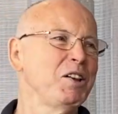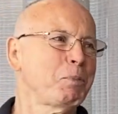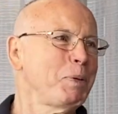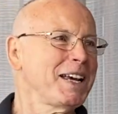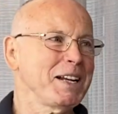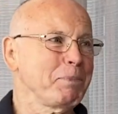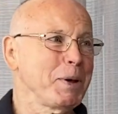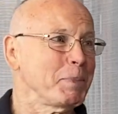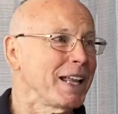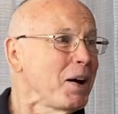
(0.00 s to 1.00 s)
picking
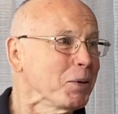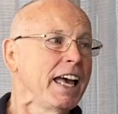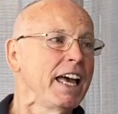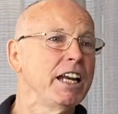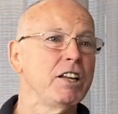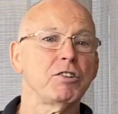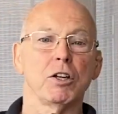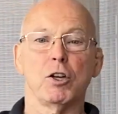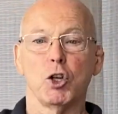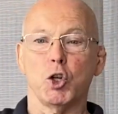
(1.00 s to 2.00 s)
people out. And he
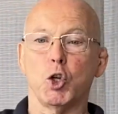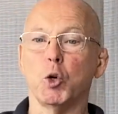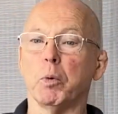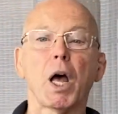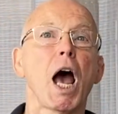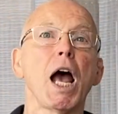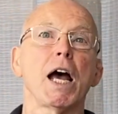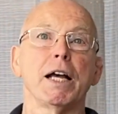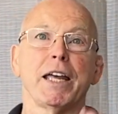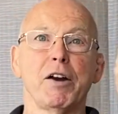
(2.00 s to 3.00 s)
said, Air
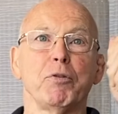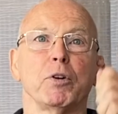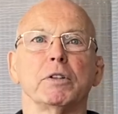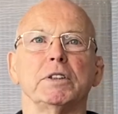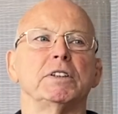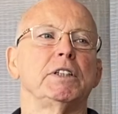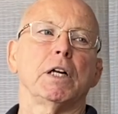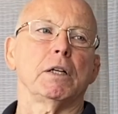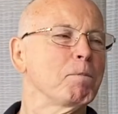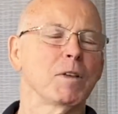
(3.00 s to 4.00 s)
Force. He said, get
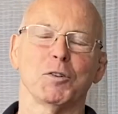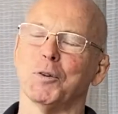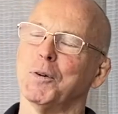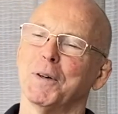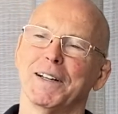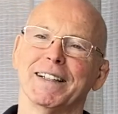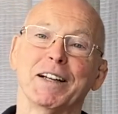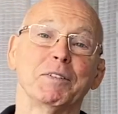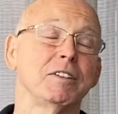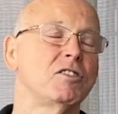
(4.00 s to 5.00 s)
out of here. So
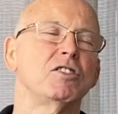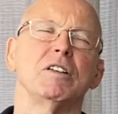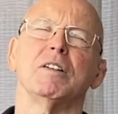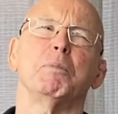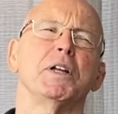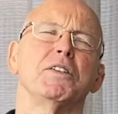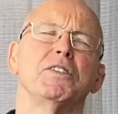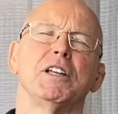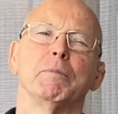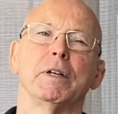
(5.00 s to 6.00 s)
by the
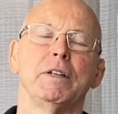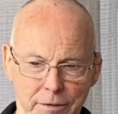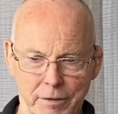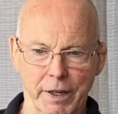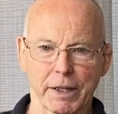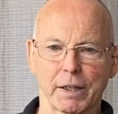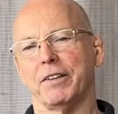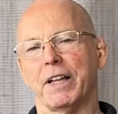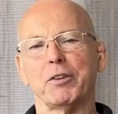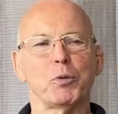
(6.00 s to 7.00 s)
skin of my teeth. So I get out.
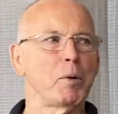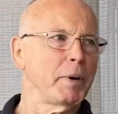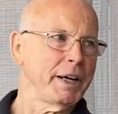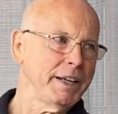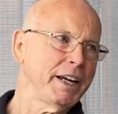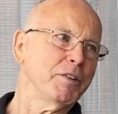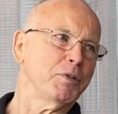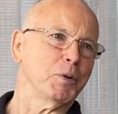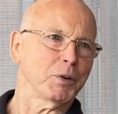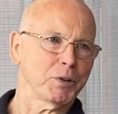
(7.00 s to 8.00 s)
So that's where my Air
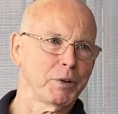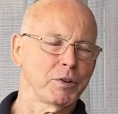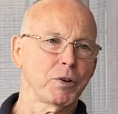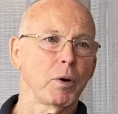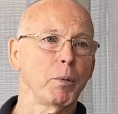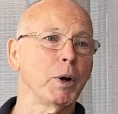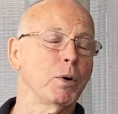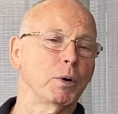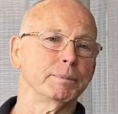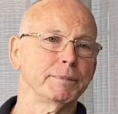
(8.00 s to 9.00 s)
Force career. So I went
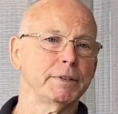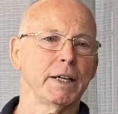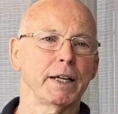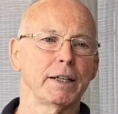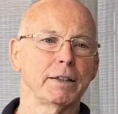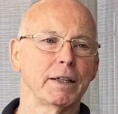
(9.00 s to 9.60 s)
home. And